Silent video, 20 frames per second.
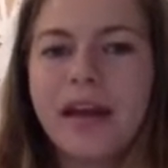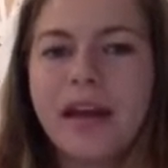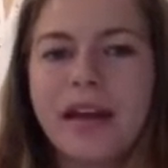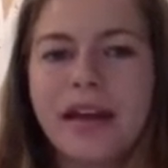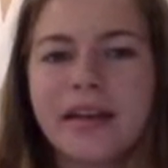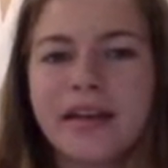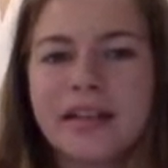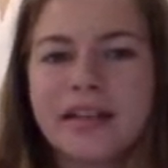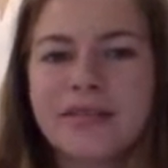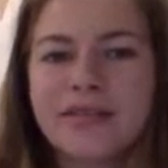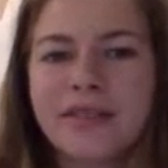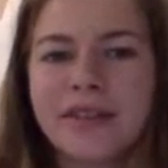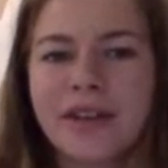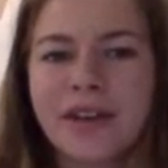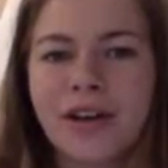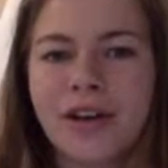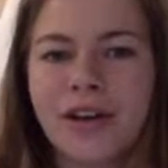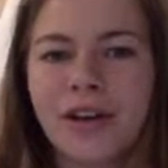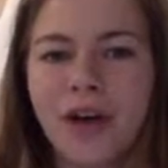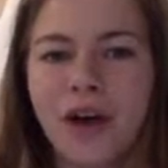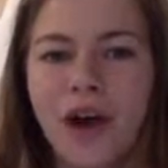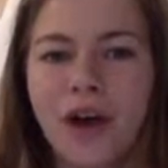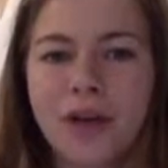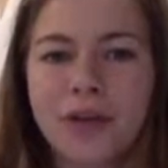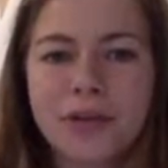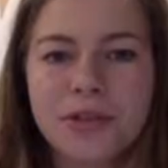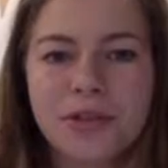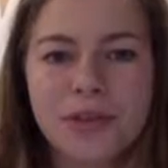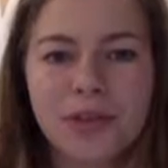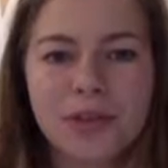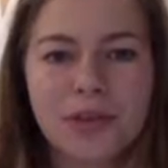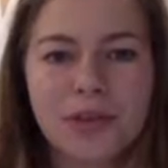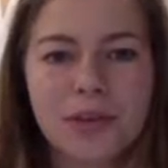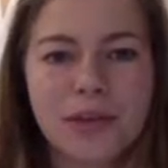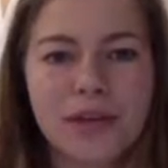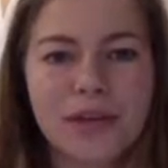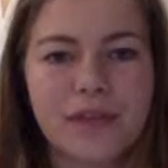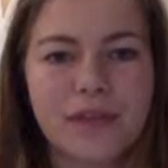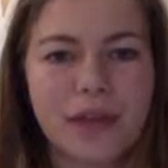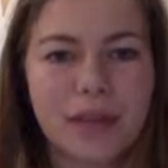In this video, I'll show you one
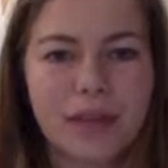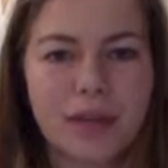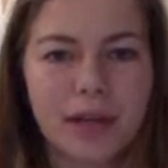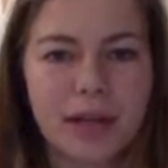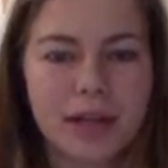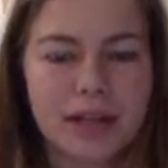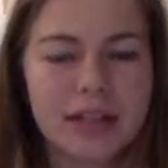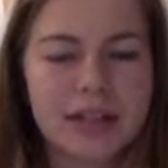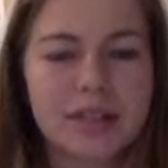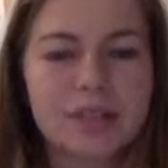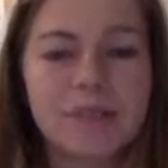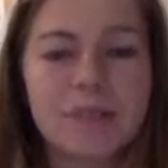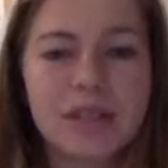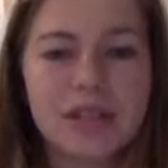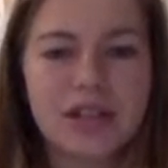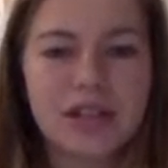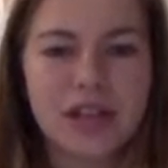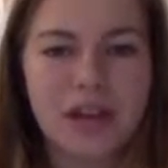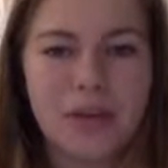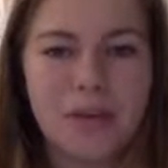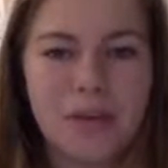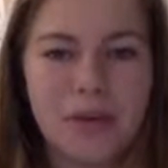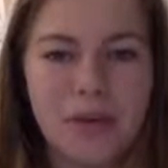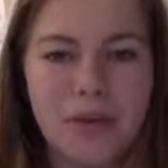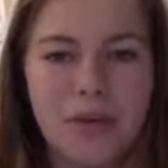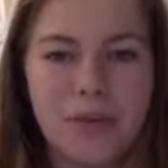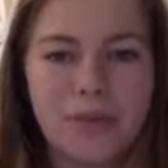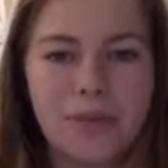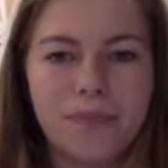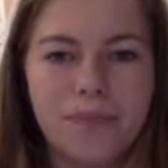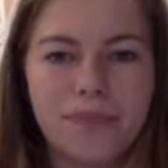of our products, Pet Shampoo.